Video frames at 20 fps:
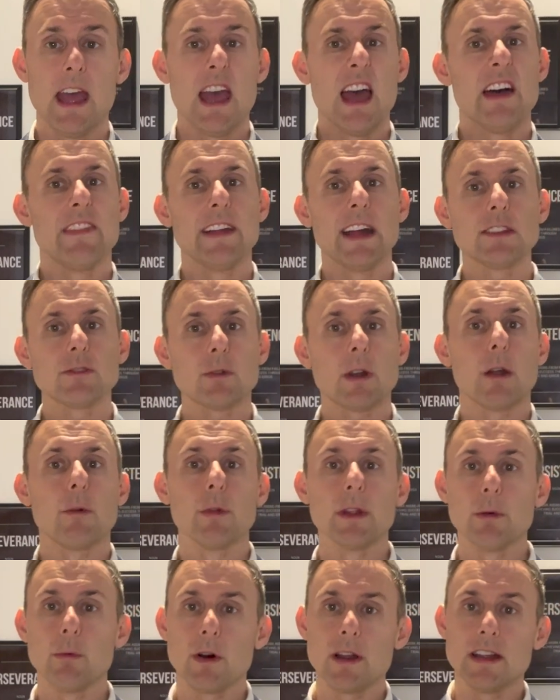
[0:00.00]
And that's what I
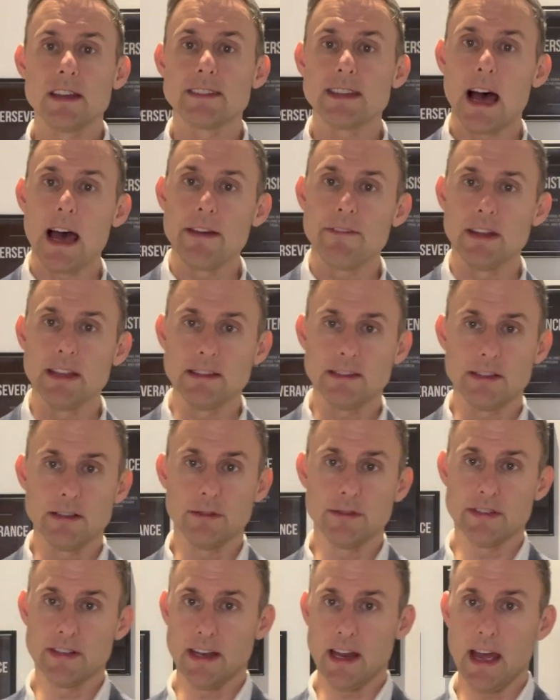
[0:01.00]
really want to dive into
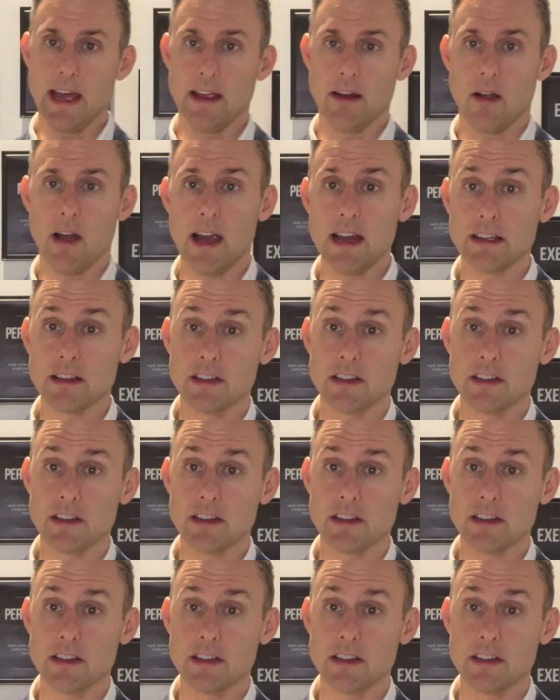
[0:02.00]
today, right?